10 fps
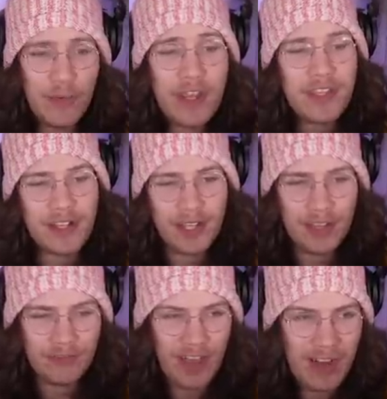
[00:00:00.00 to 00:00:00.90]
We're the
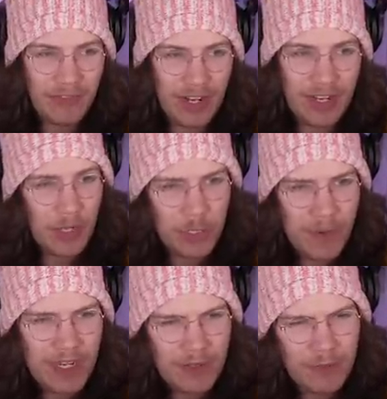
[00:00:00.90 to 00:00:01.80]
clear favorite. Which
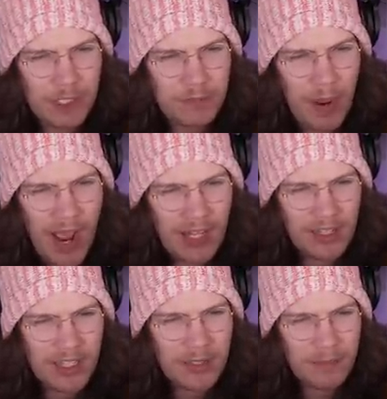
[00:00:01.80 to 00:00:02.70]
minion was
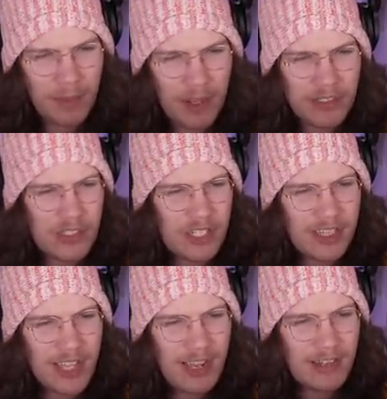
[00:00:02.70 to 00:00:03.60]
piloting the boss's
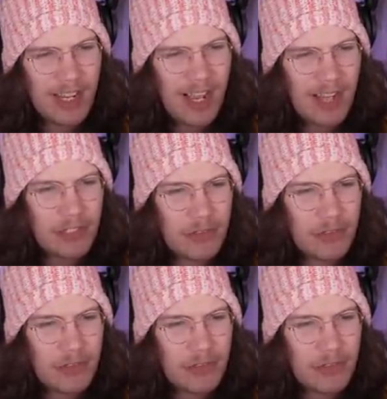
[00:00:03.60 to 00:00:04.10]
clown car